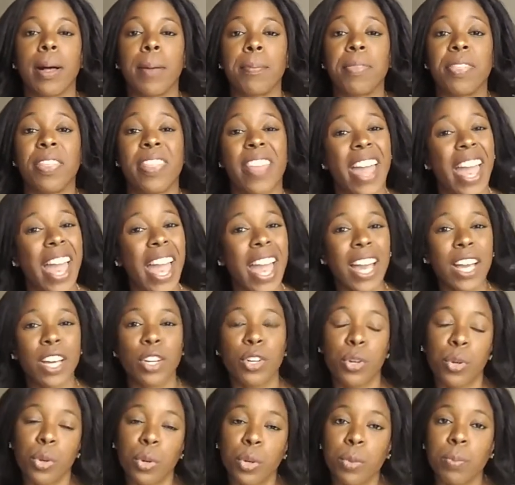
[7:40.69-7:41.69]
that
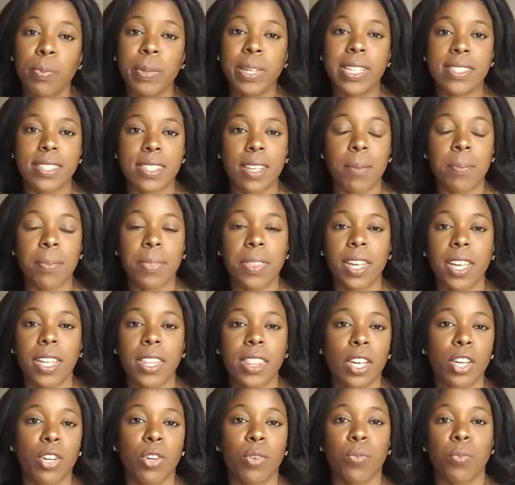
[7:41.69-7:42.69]
could be something
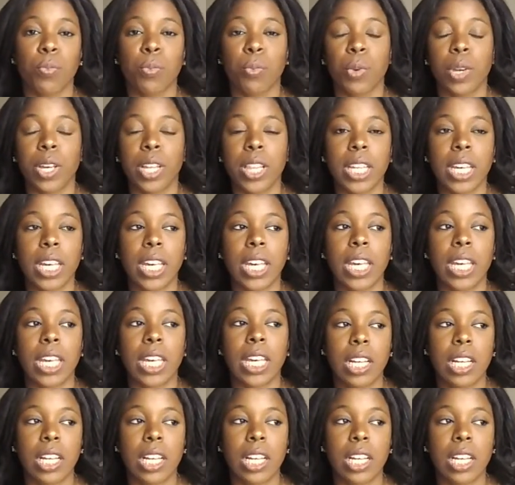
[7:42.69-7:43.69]
that could really
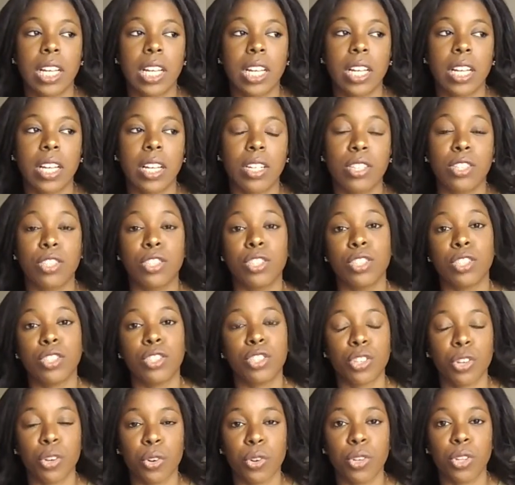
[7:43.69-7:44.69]

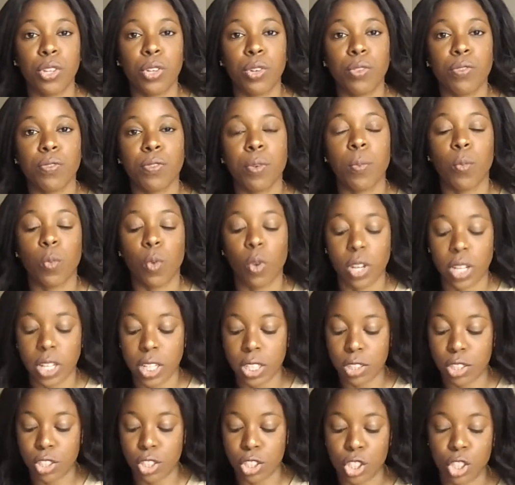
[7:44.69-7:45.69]
deter you from wanting
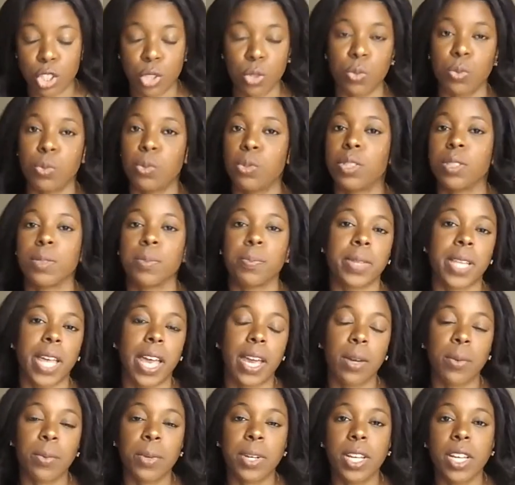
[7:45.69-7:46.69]
to choose
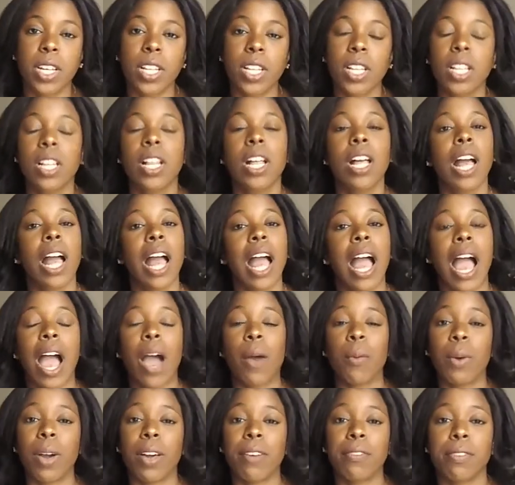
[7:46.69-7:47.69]
Plaquenil.
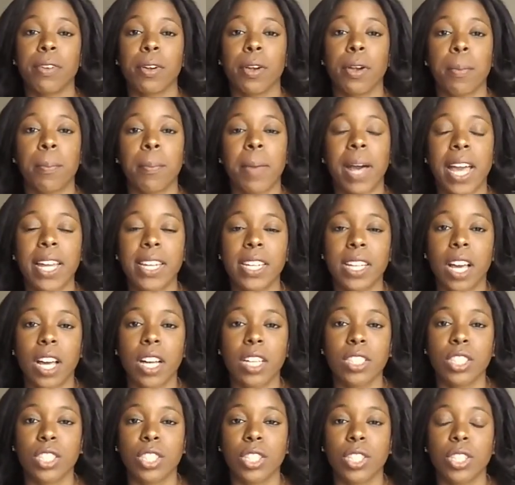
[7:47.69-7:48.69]
However, my
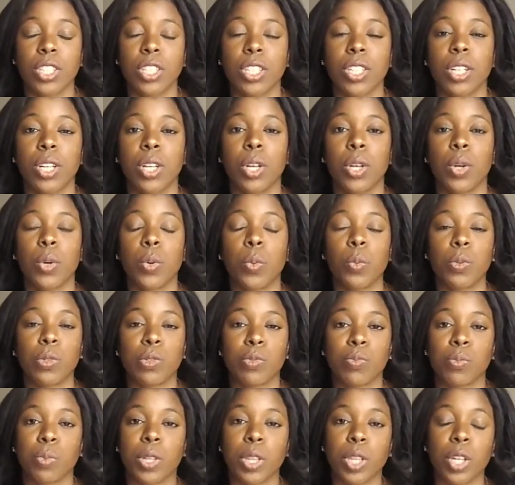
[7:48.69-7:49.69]
doctor was
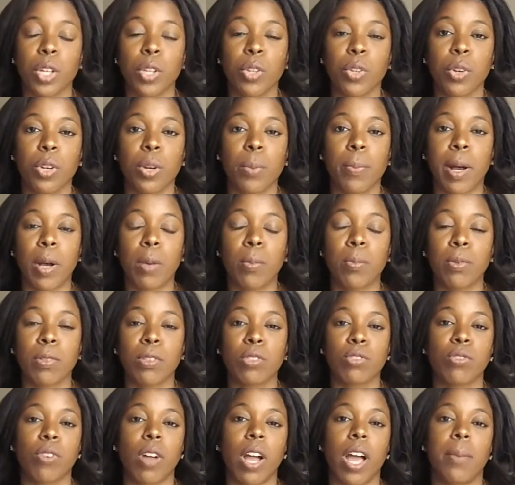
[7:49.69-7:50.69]
really good about
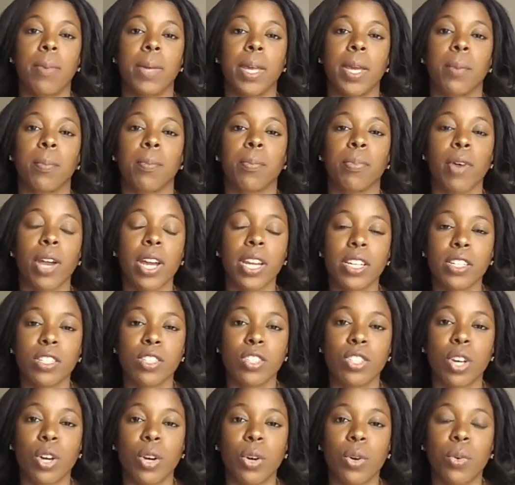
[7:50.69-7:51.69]
prescribing
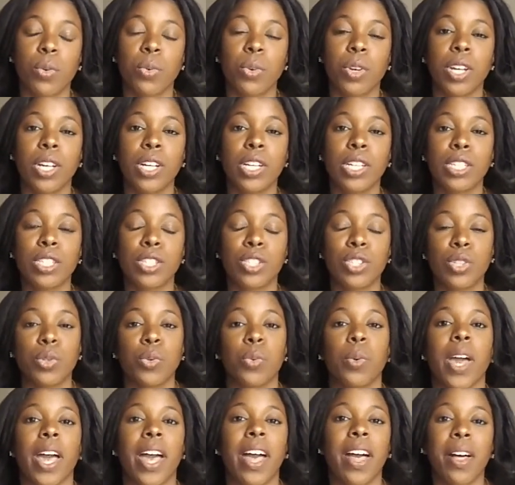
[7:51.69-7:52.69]
Prednisone to
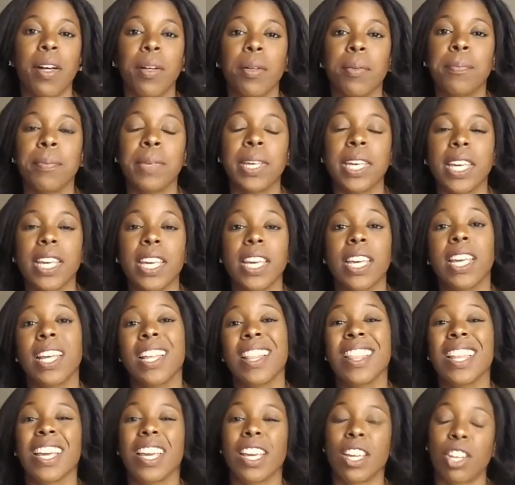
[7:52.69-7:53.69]
help me in
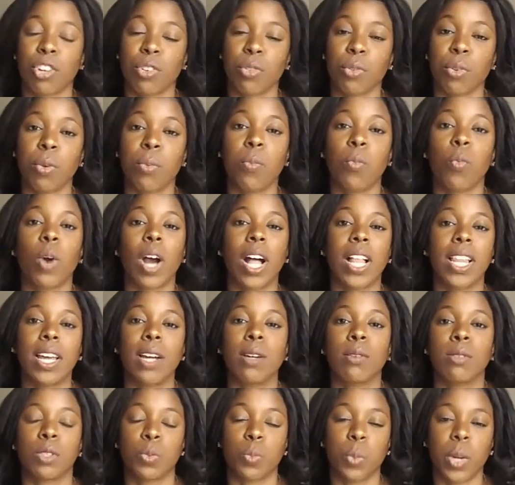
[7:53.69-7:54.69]
the interim while I
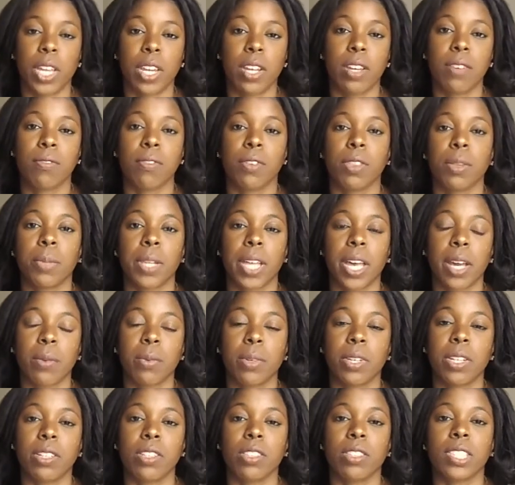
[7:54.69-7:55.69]
was waiting for the
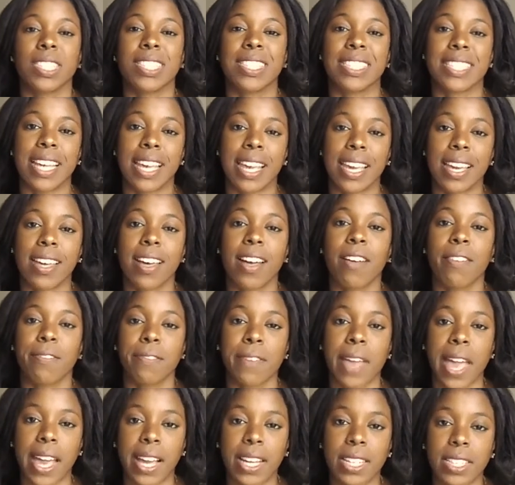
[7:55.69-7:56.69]
Plaquenil to take
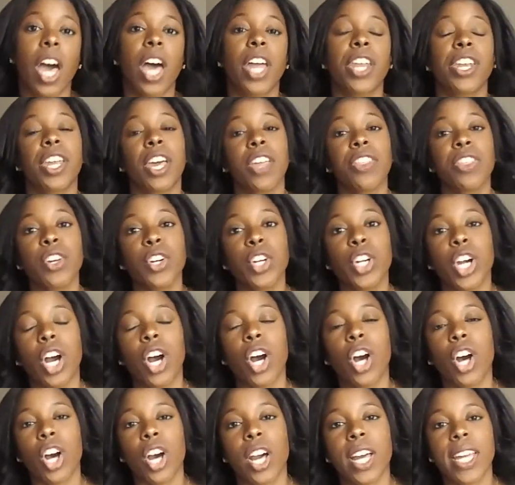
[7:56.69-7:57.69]
effect. Another
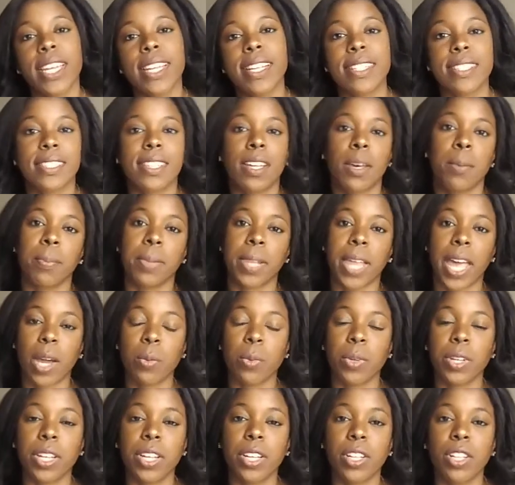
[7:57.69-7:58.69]
con is that
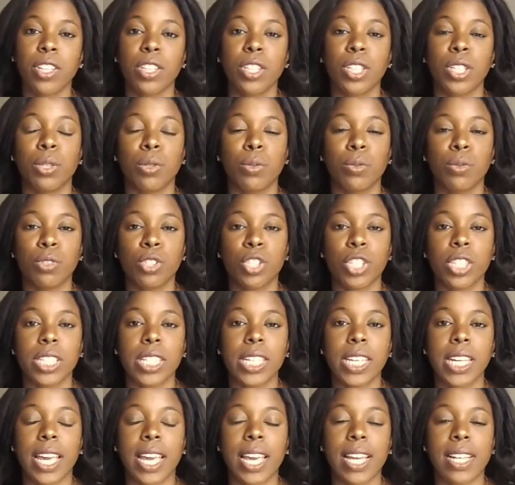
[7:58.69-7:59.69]
Plaquenil
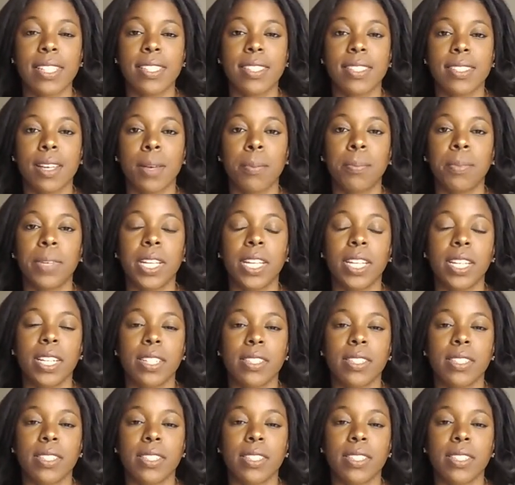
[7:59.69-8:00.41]
usually ends up needing